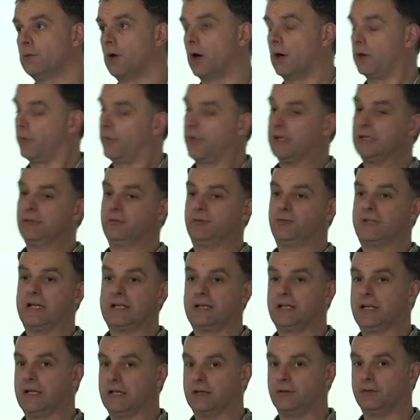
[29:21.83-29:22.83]
Are they
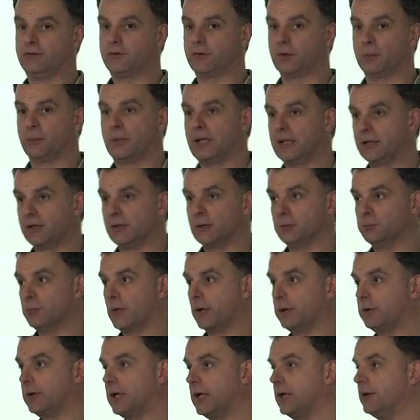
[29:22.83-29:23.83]
dinkies, double income,
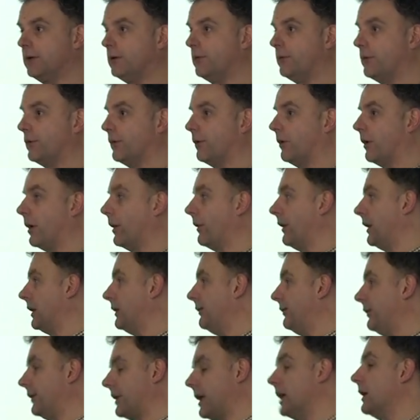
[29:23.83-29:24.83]
no kids? Or are they
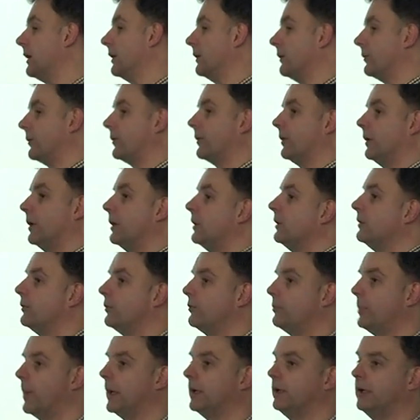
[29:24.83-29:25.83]
skiers,
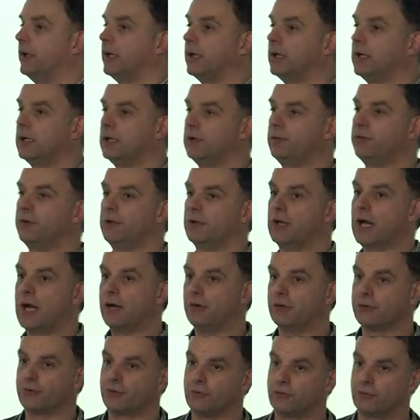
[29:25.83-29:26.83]
spending kids'
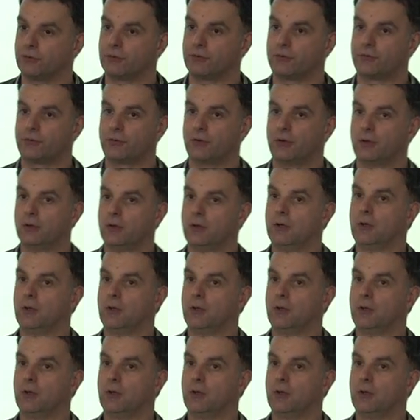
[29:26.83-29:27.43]
inheritance?